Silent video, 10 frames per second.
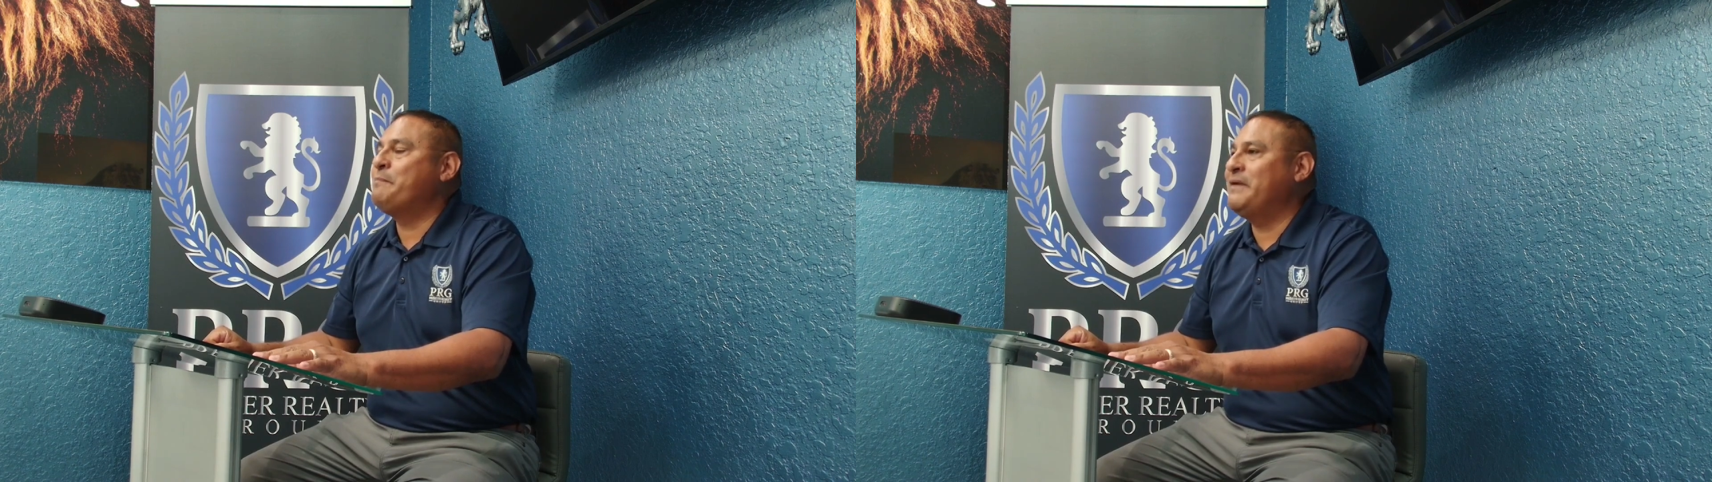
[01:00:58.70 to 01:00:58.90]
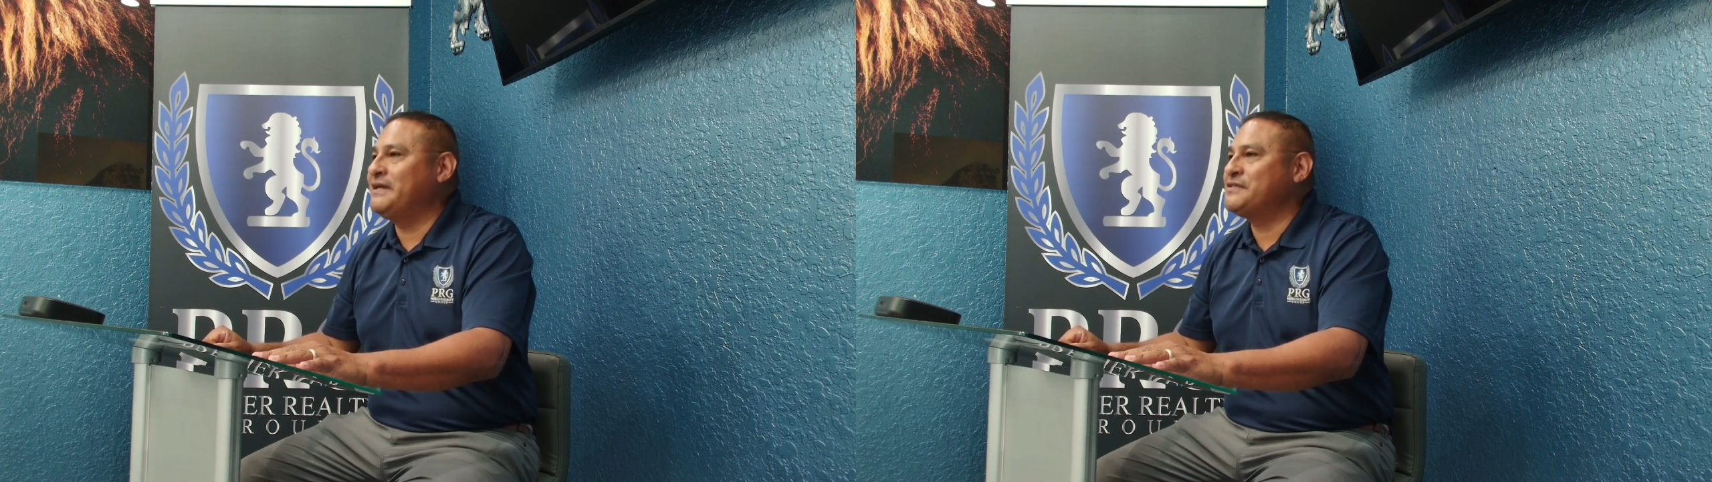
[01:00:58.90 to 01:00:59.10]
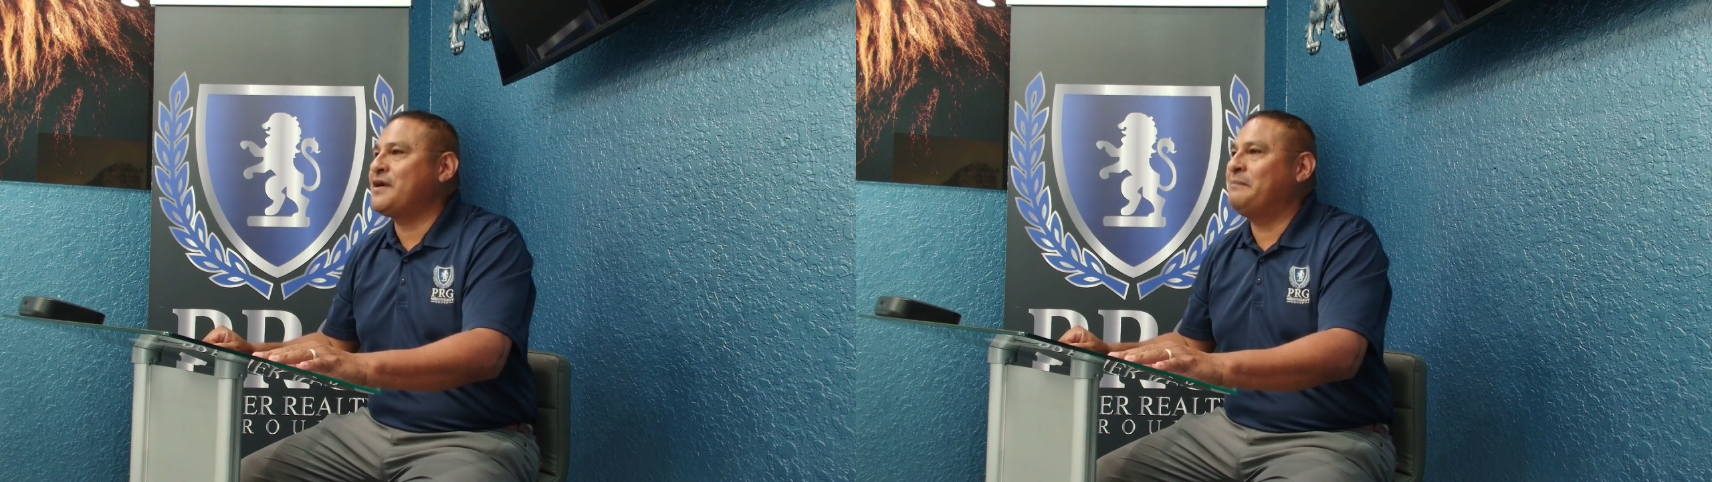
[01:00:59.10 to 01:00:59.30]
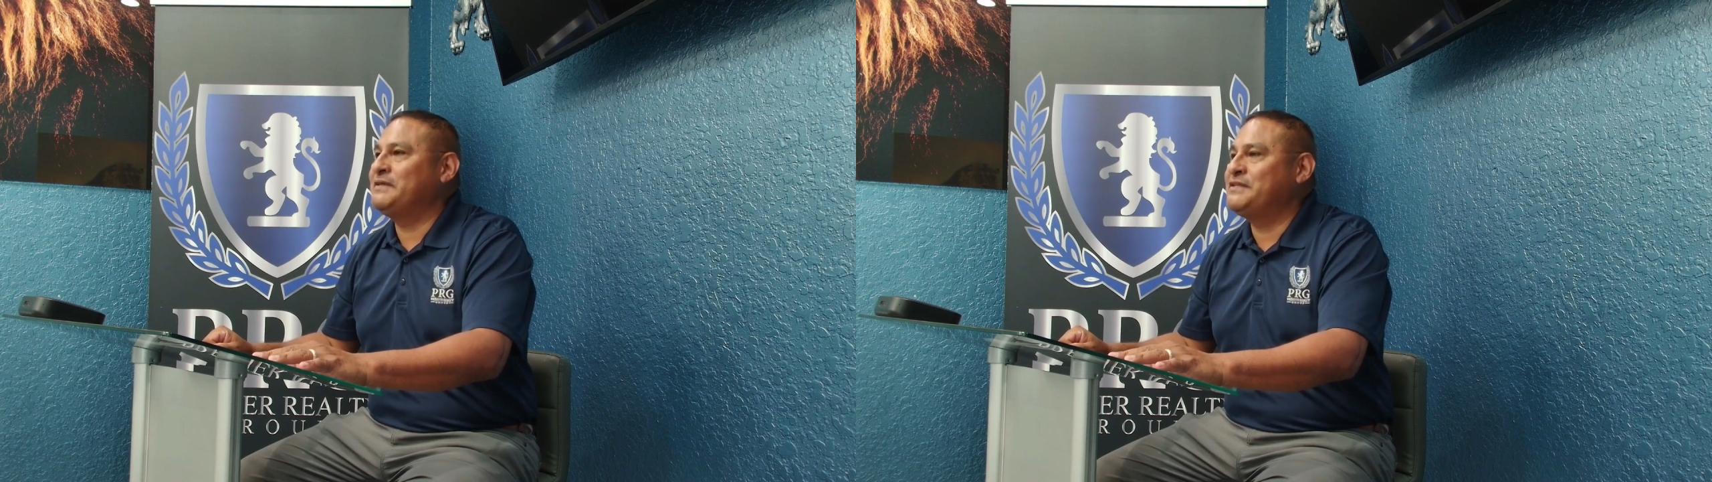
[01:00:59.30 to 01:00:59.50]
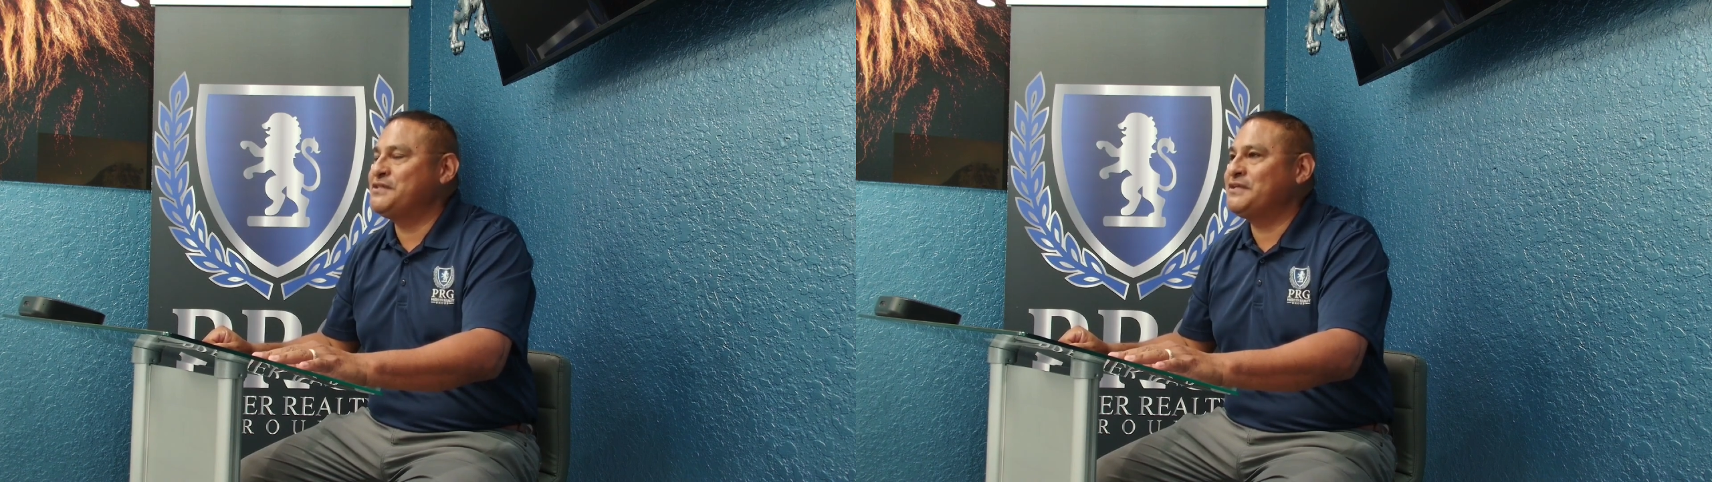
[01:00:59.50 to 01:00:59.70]
Your biggest
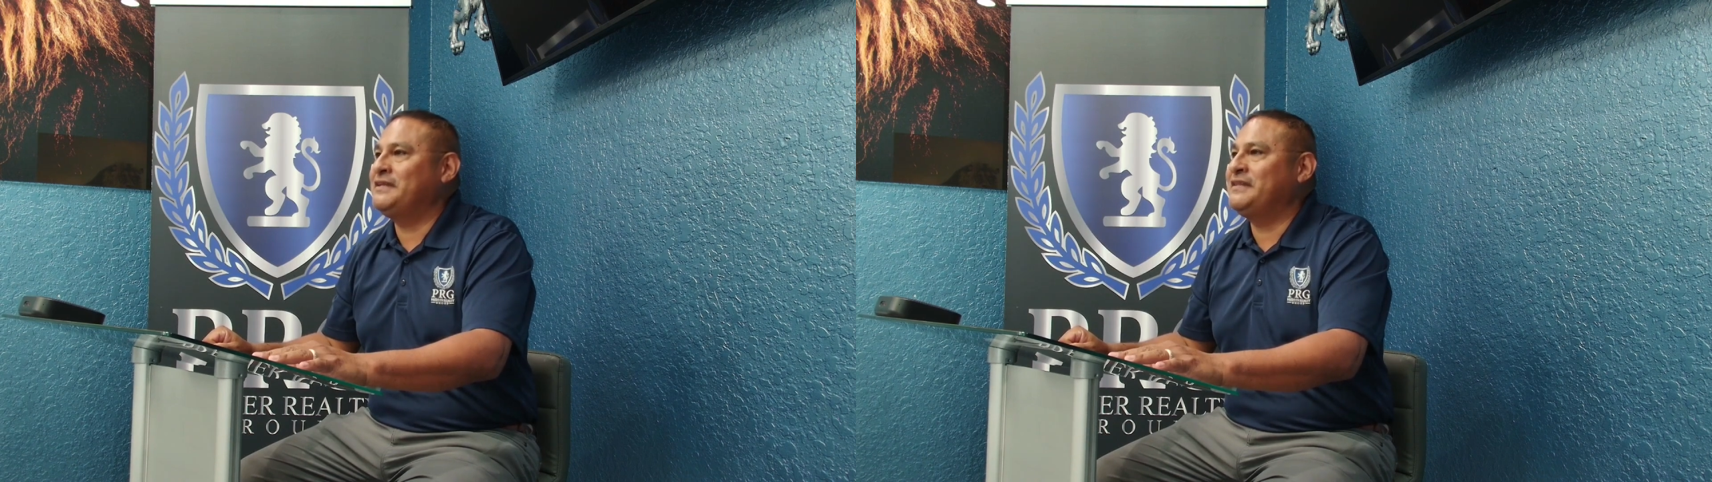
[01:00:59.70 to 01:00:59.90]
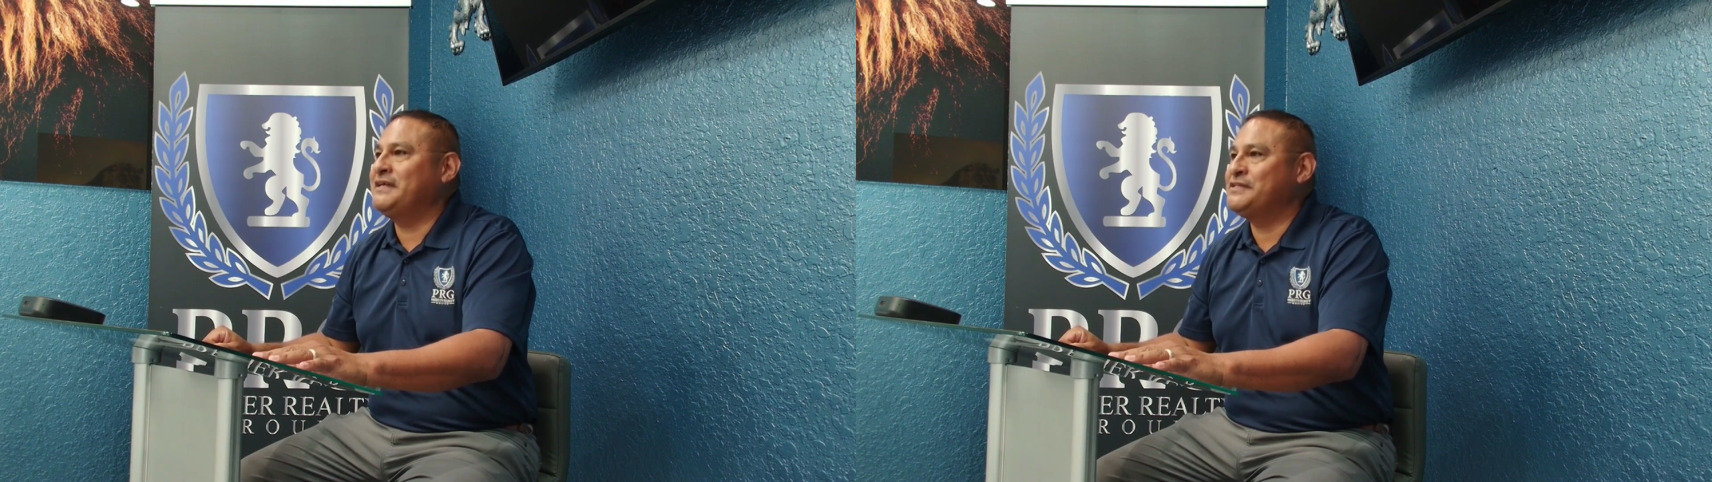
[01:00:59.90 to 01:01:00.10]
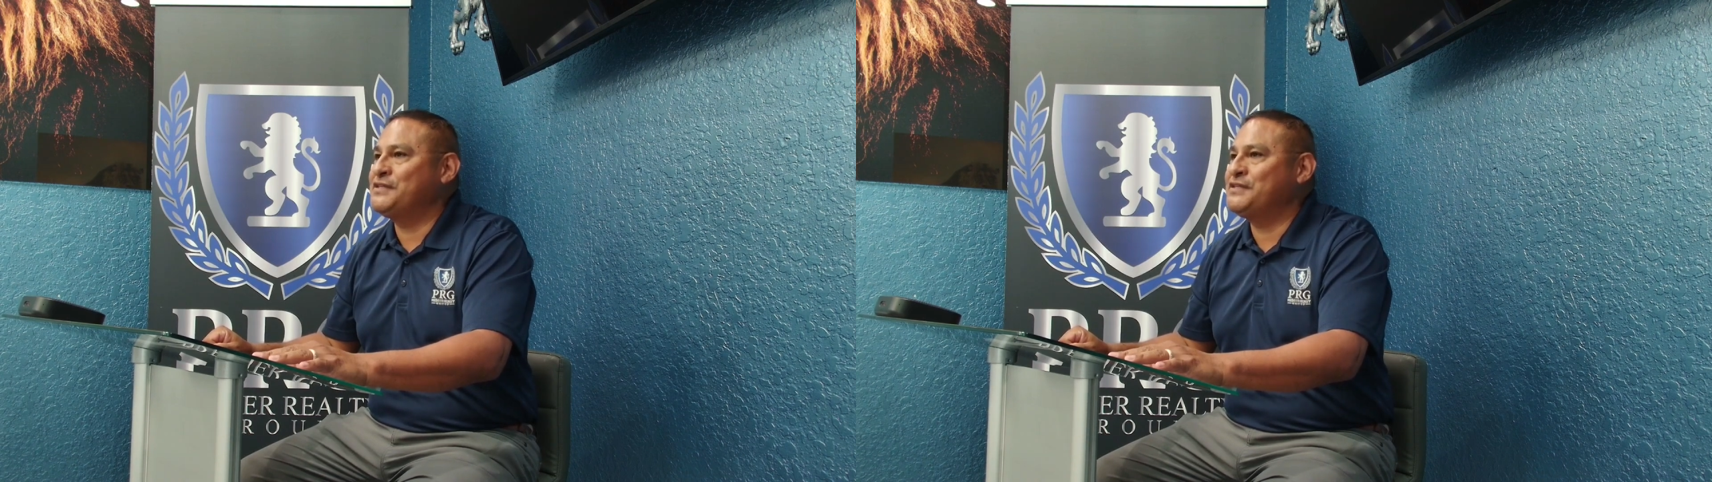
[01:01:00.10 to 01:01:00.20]
competition in the